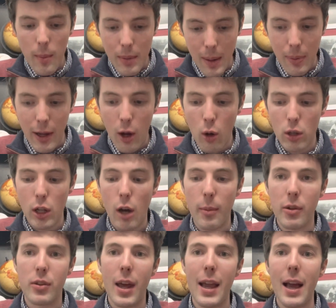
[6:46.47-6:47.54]
They play
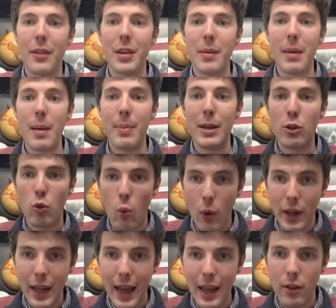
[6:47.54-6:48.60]
Oklahoma State, a team they beat
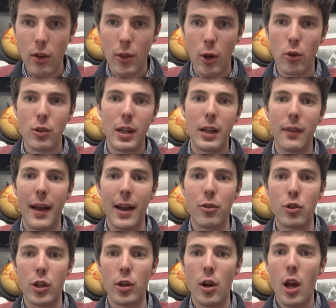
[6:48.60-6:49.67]
28-13
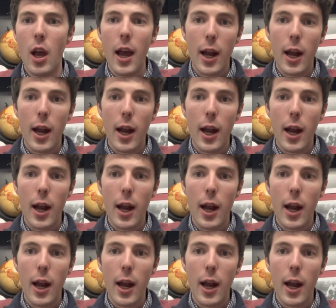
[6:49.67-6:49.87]
last year,